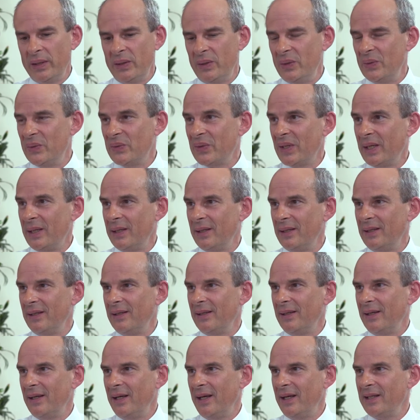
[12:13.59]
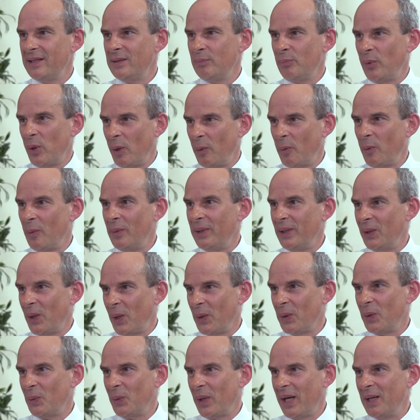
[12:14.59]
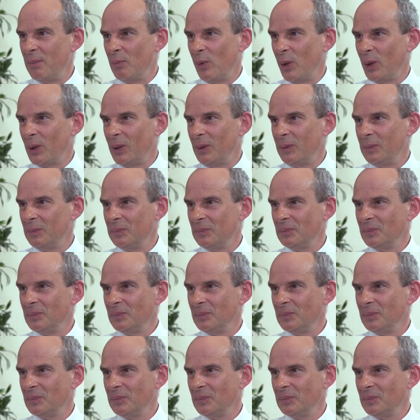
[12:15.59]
user, it's probably not the right model.